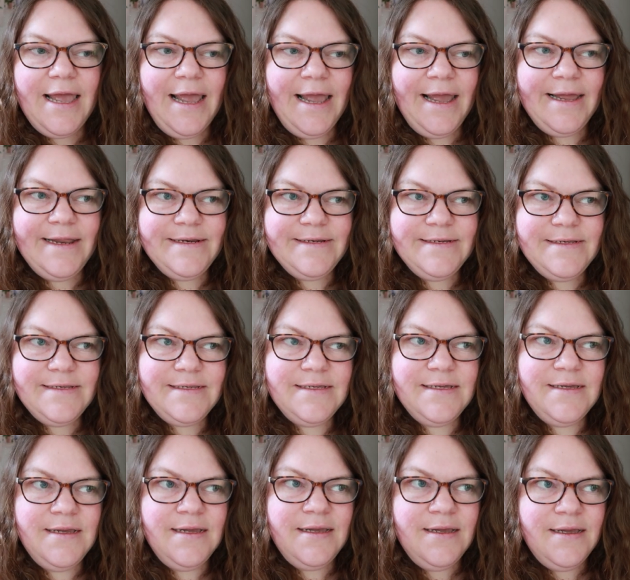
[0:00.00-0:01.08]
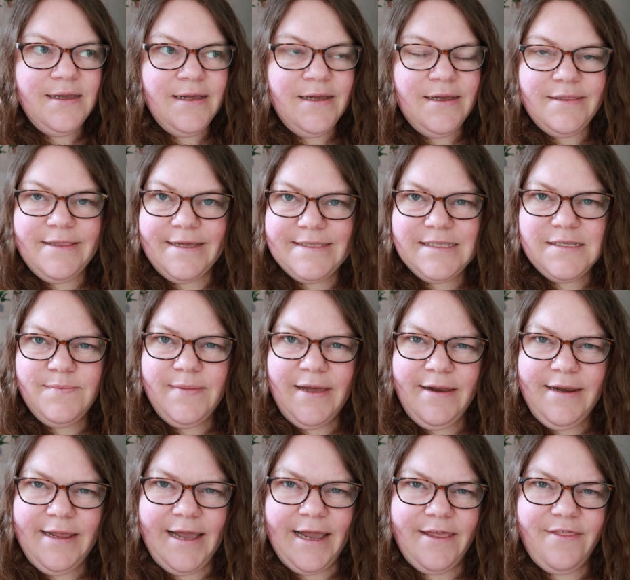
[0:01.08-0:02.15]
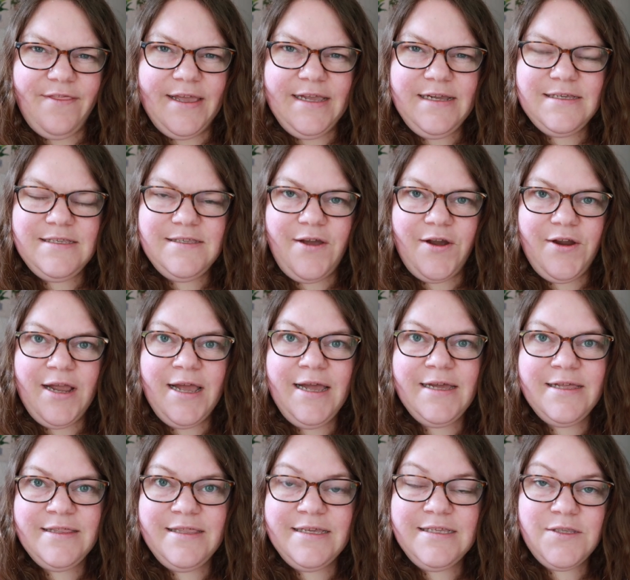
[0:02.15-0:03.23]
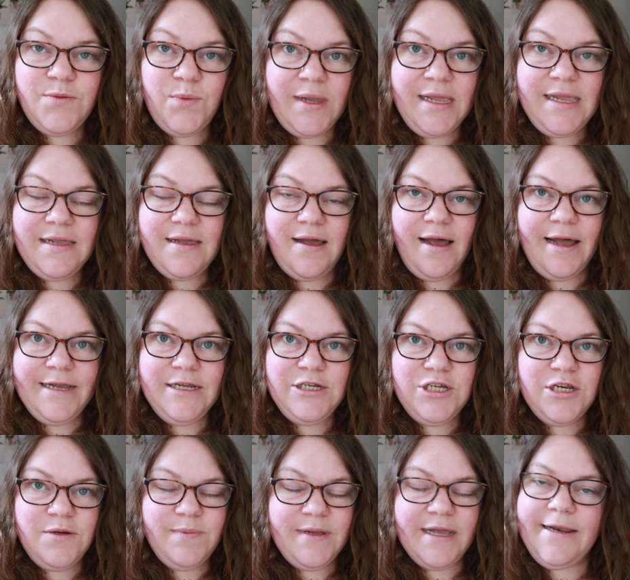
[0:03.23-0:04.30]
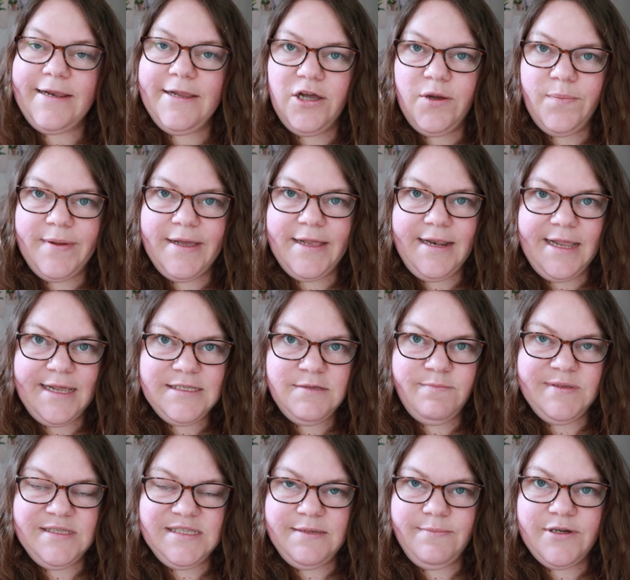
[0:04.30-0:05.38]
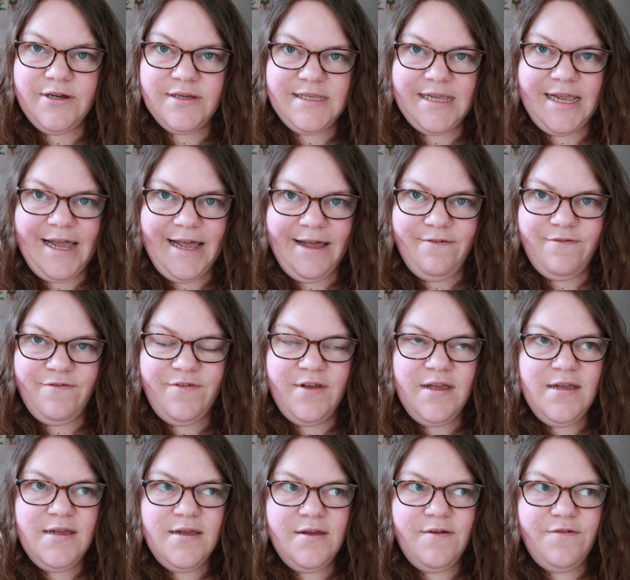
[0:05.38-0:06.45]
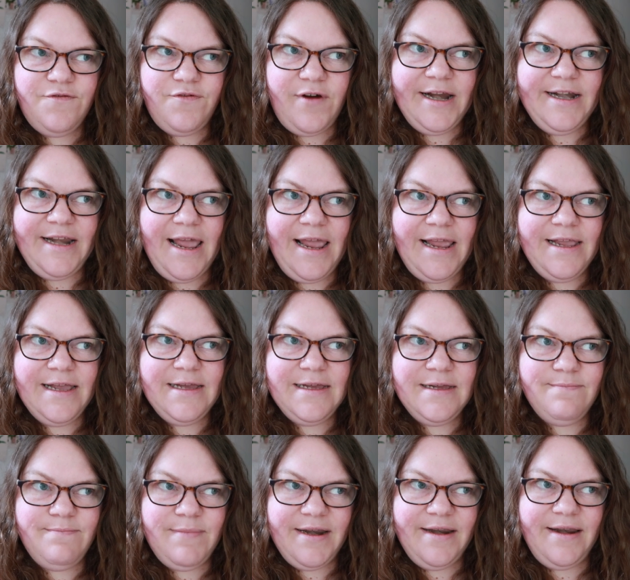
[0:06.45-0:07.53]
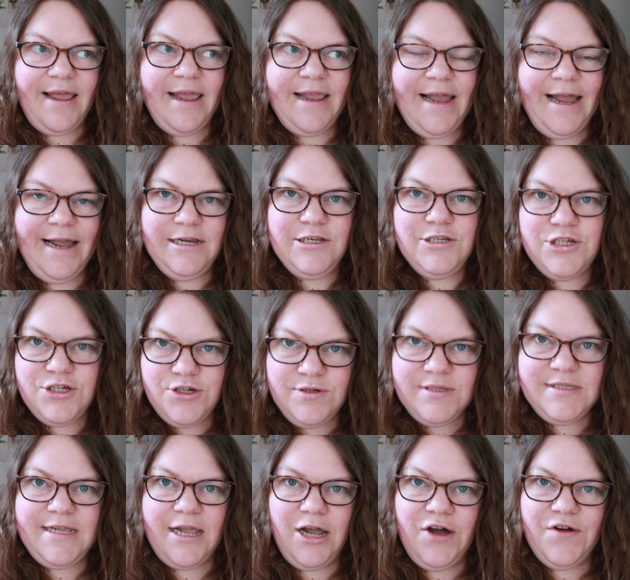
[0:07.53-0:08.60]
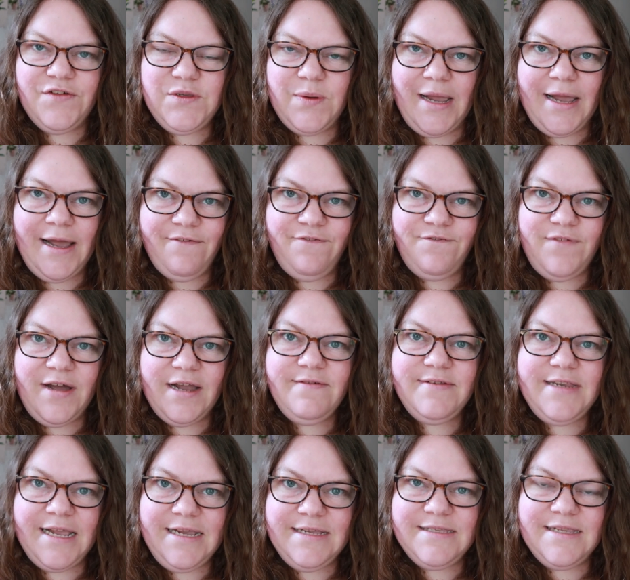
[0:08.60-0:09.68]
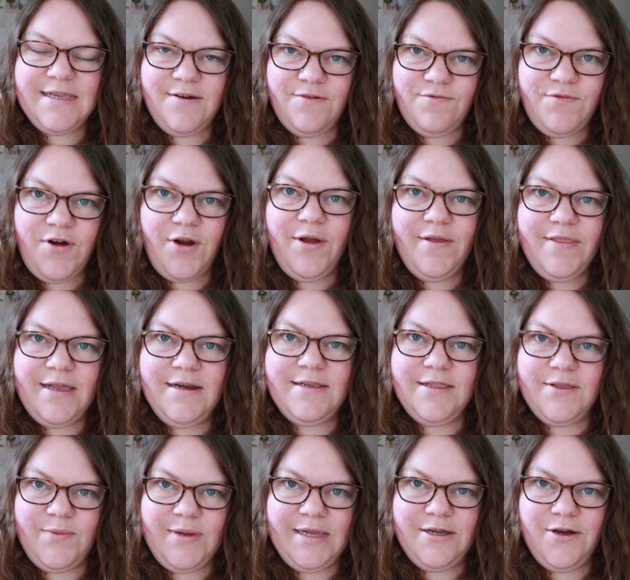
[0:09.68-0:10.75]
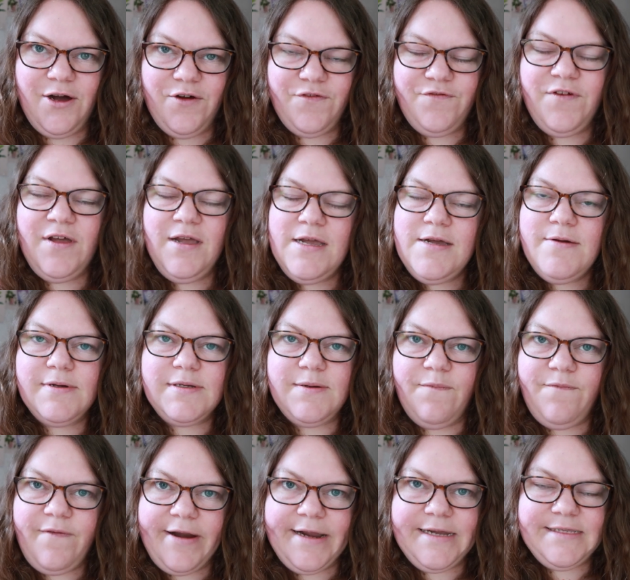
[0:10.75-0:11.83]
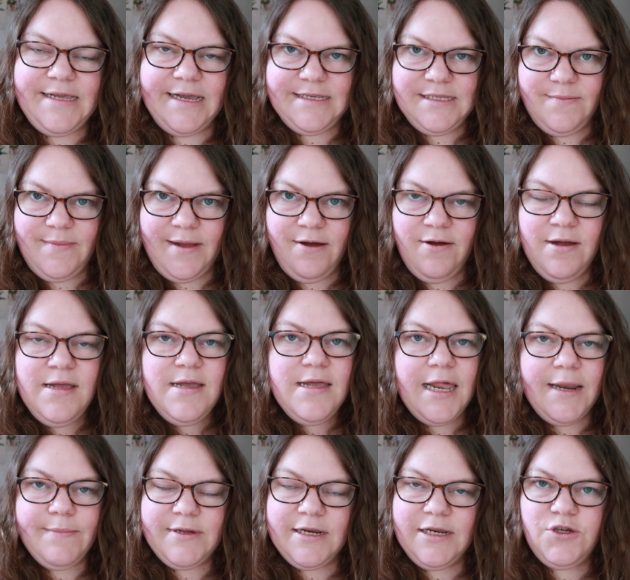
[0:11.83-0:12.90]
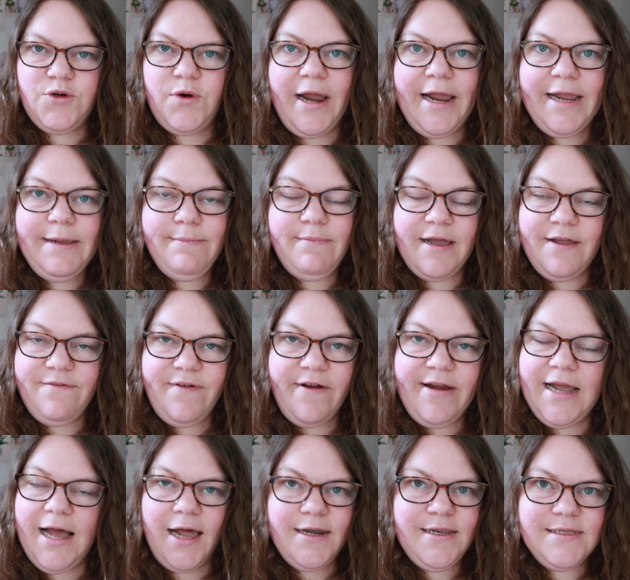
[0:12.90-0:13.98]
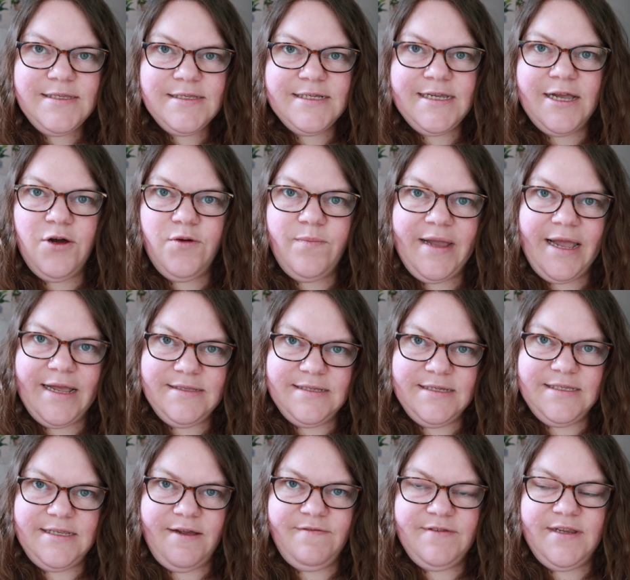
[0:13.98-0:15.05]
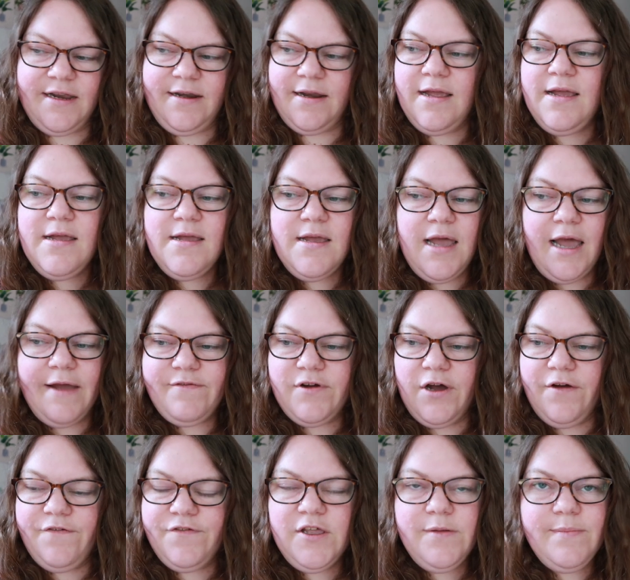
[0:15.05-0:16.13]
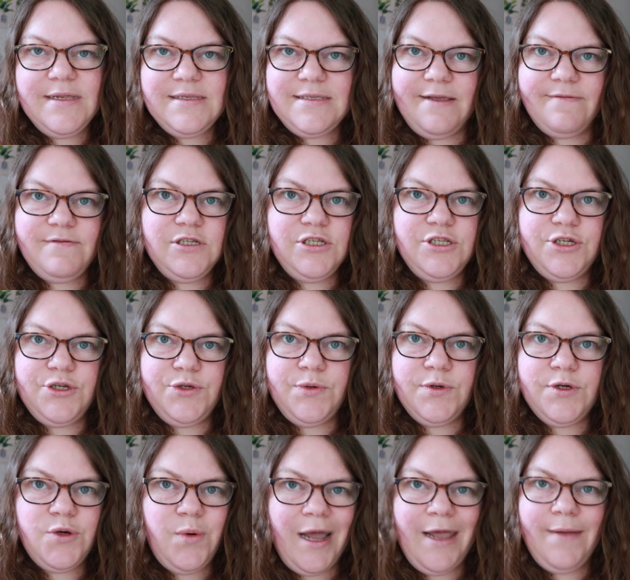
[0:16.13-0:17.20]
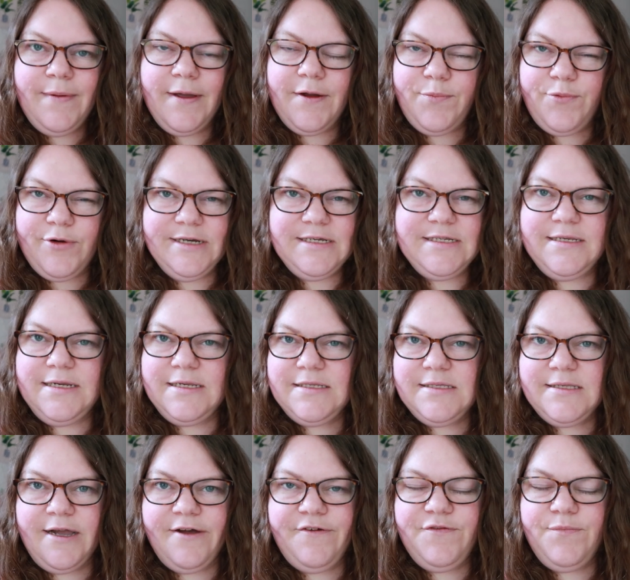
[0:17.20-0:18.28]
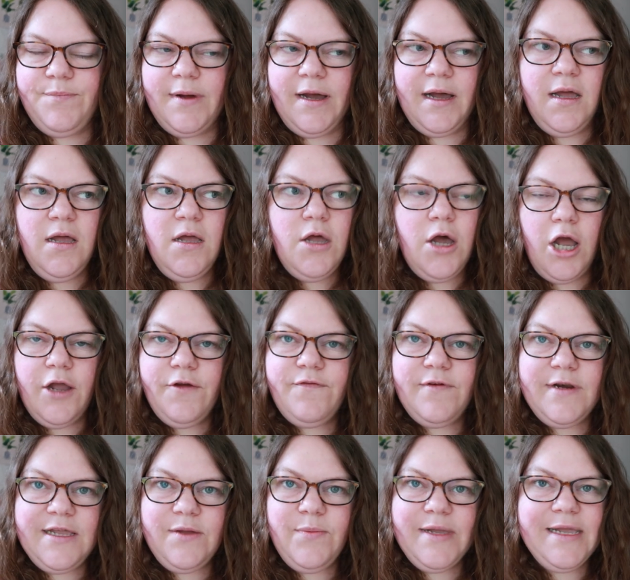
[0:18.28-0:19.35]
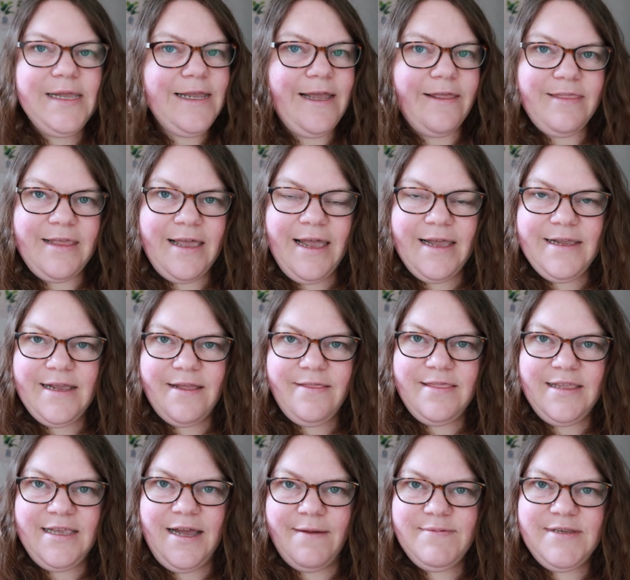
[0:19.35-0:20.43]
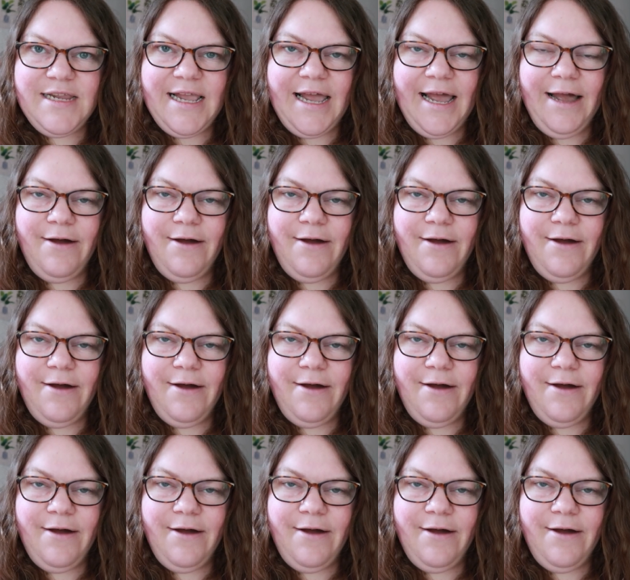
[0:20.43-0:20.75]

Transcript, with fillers: And that's about it, I think. So this week I should be a little bit less busy, because I have Friday Monday and Tuesday off, so I have 5 days in a row at the end of the week off, which I'm very excited about. I'm going to try my very hardest to get all my Etsy stuff done. I've got a few bits left to do, quite a bit of printing and stuff, but hopefully we can get there and get the update